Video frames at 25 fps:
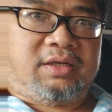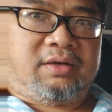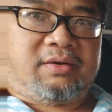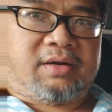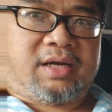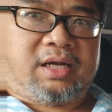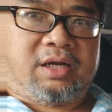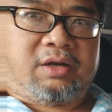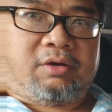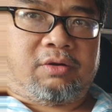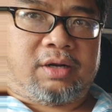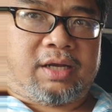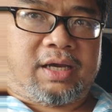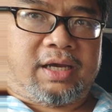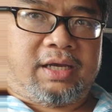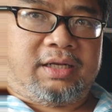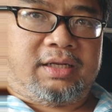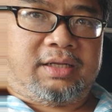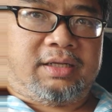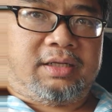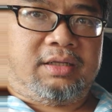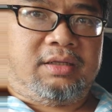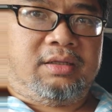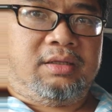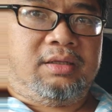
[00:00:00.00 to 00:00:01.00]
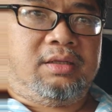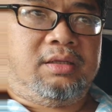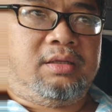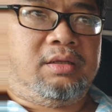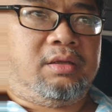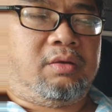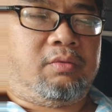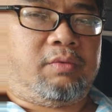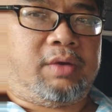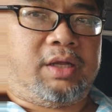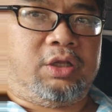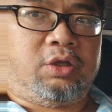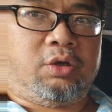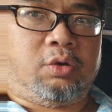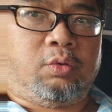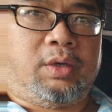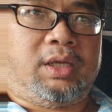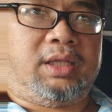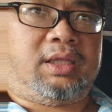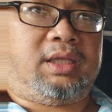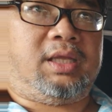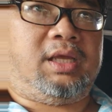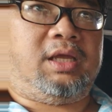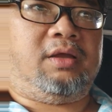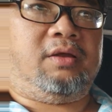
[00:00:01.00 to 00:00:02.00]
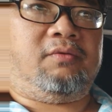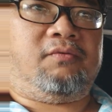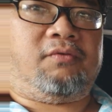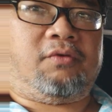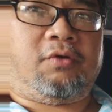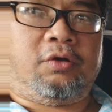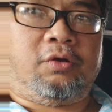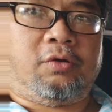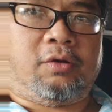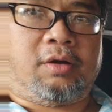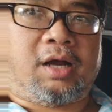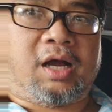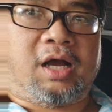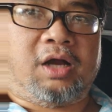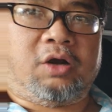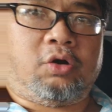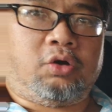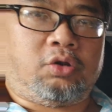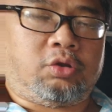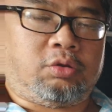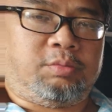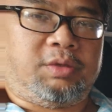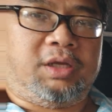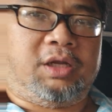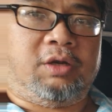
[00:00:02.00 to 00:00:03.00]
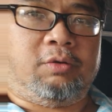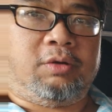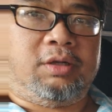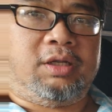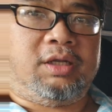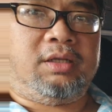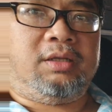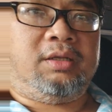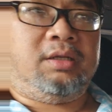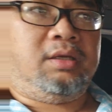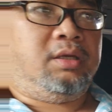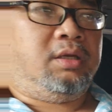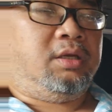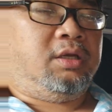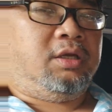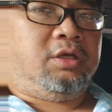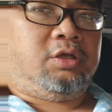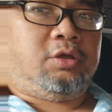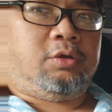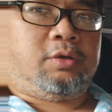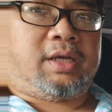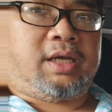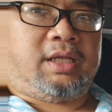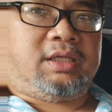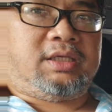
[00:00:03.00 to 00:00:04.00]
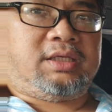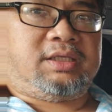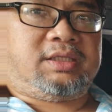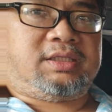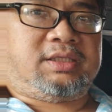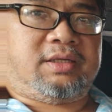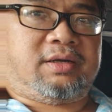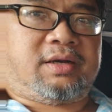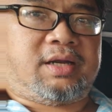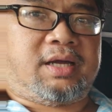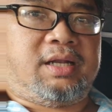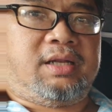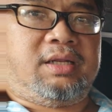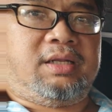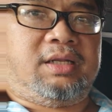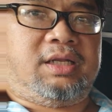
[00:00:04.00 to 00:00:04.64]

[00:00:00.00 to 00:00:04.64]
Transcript: run on idle when you're waiting for your cargo to be loaded you can just run